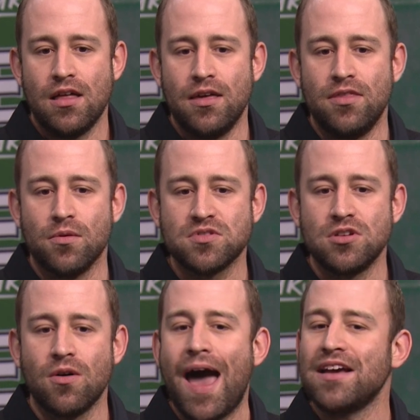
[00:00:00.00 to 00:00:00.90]
There was
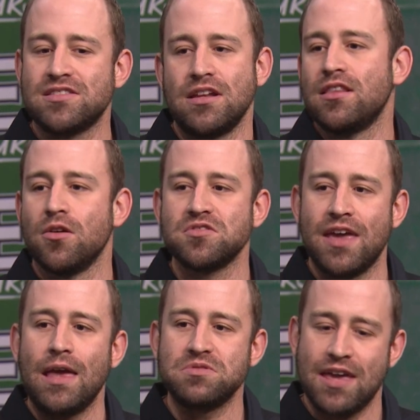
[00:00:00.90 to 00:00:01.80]
no accident that those
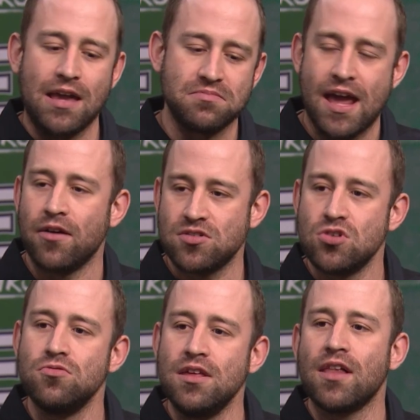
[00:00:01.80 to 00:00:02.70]
games came down
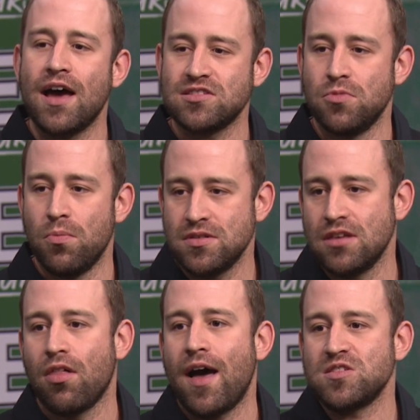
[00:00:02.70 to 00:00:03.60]
to the last moment, to
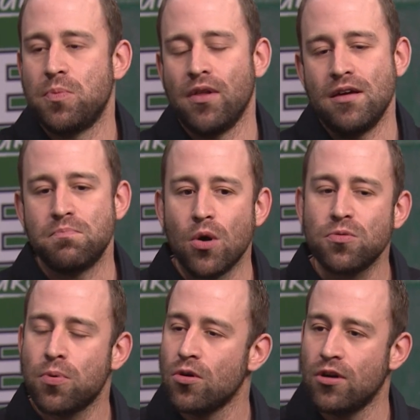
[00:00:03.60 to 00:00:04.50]
the last play.
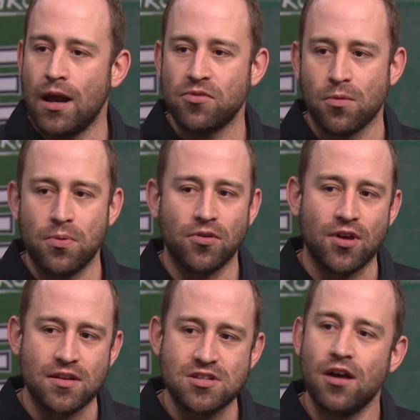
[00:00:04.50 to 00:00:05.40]
Both programs are built
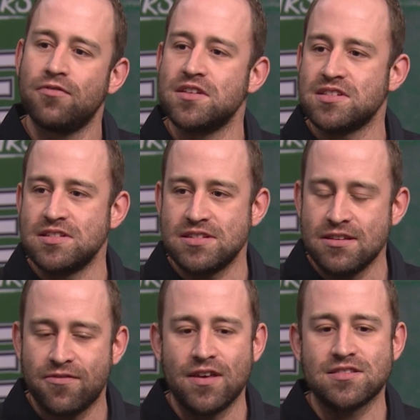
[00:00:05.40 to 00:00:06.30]
on toughness and
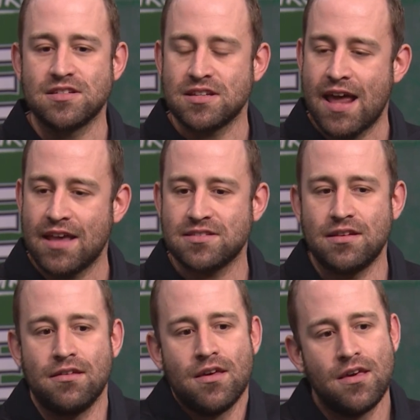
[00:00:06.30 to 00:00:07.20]
defense and
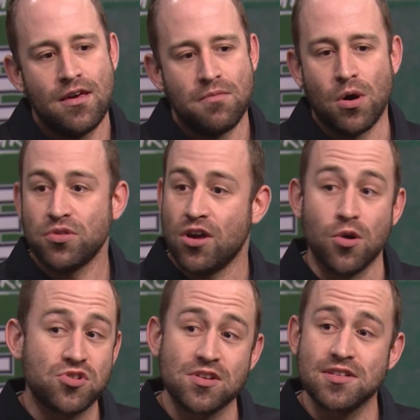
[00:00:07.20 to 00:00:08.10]
tenacity. Both
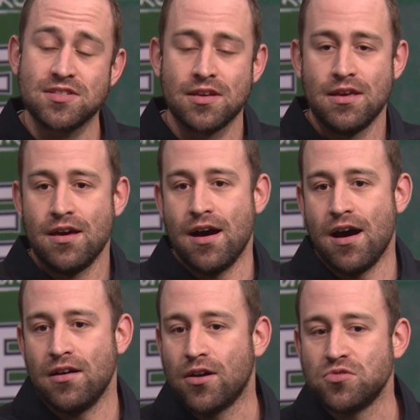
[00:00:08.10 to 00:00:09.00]
coaches,
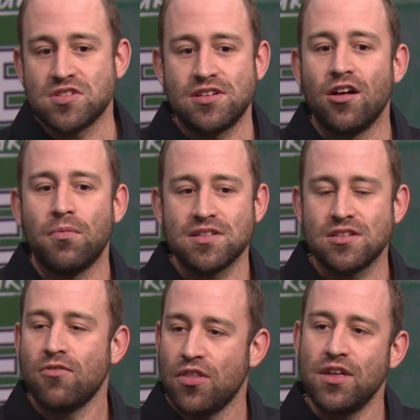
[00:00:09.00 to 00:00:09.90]
Coach Estelle and
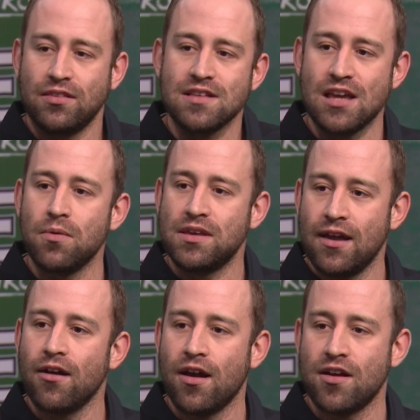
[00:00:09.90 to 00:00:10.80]
myself, I think that's how we
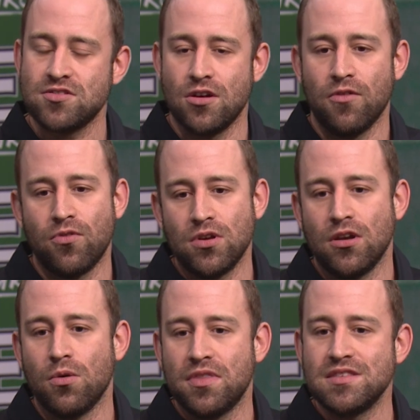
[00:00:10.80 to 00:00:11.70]
carry ourselves, you
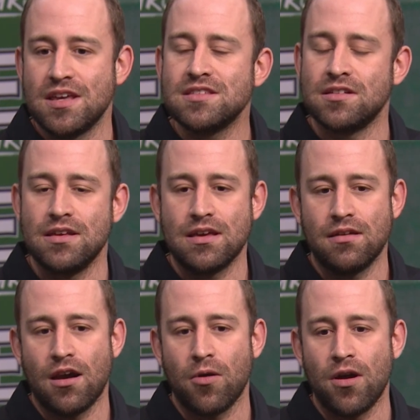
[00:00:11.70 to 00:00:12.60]
know, with intensity, and
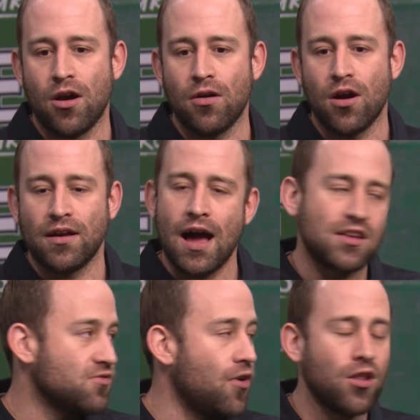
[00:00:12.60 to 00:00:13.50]
our
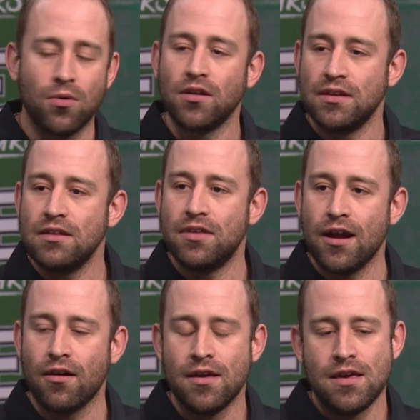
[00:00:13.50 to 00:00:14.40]
guys follow our lead
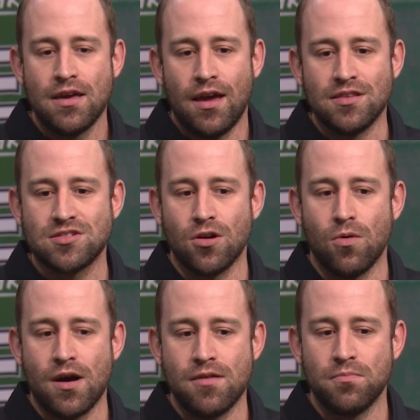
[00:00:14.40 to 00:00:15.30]
there. And
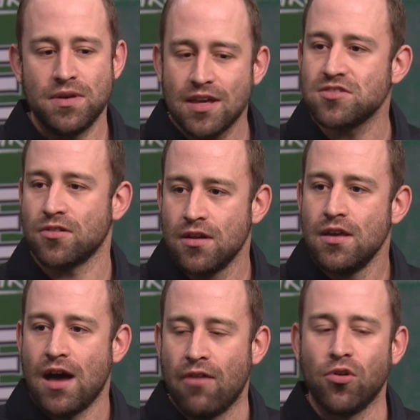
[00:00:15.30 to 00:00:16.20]
so, but yes, sir,
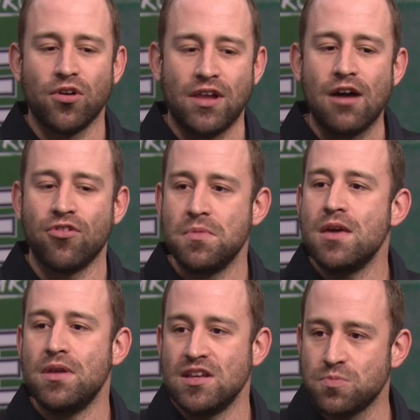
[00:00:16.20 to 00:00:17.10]
I've learned a lot from
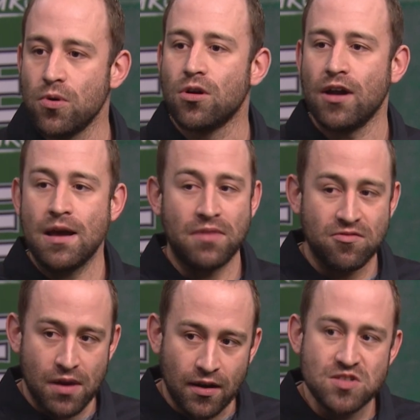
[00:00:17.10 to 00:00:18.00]
him and his program.
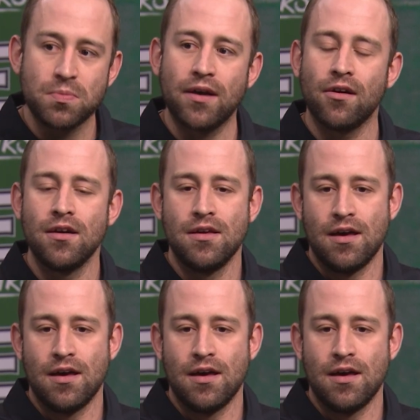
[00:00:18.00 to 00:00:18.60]
They've made us better.